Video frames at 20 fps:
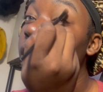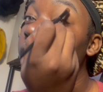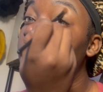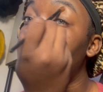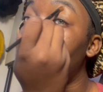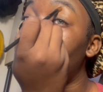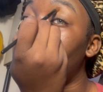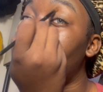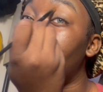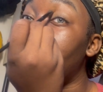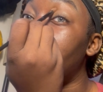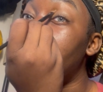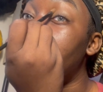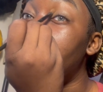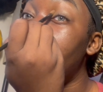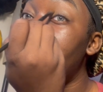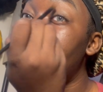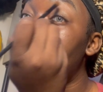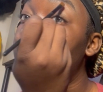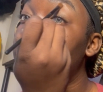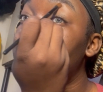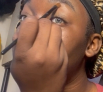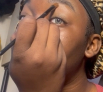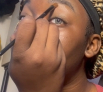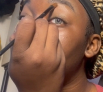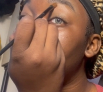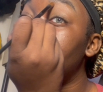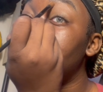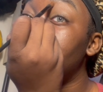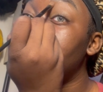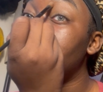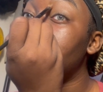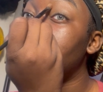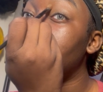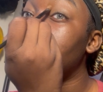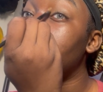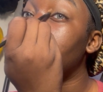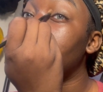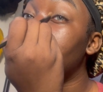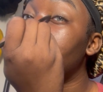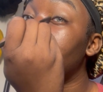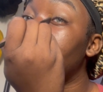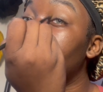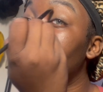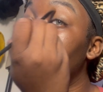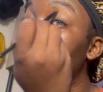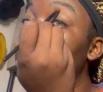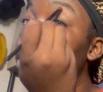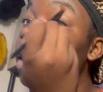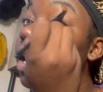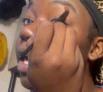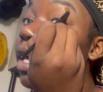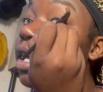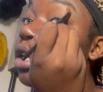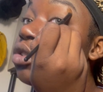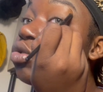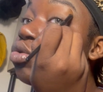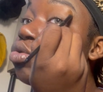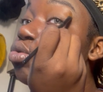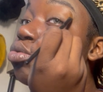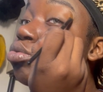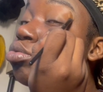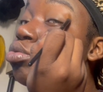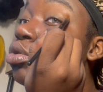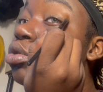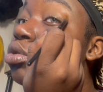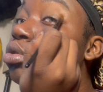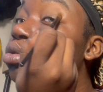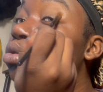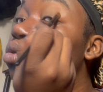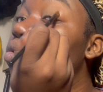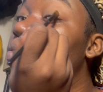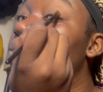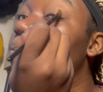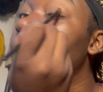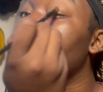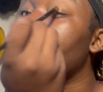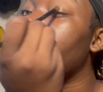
a more matte look, natural. I'm